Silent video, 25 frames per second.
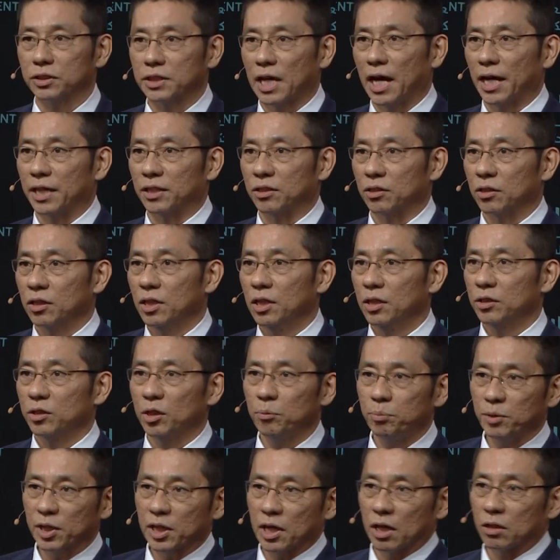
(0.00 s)
site,
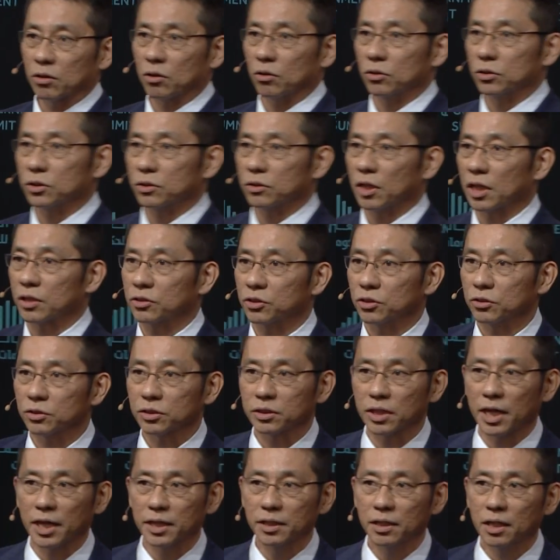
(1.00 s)
typical construction
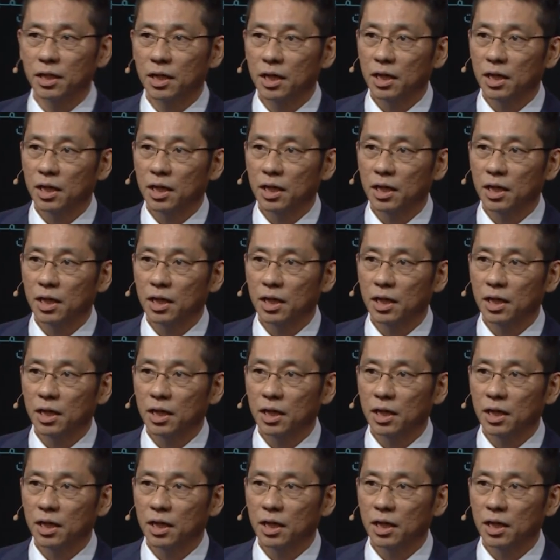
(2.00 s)
site,